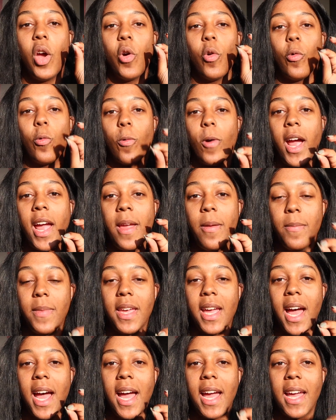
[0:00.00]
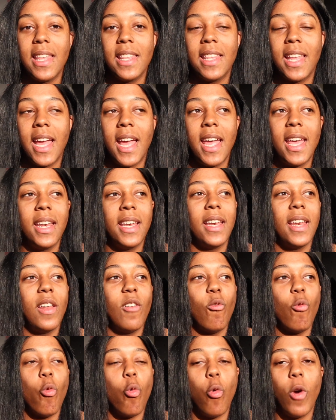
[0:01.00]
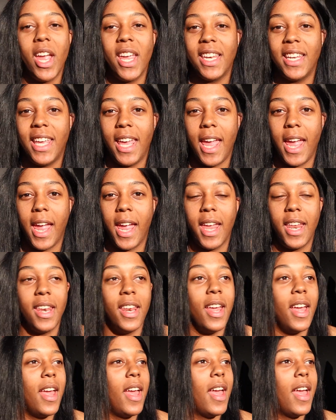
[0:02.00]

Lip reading: Right behind that, weight gain.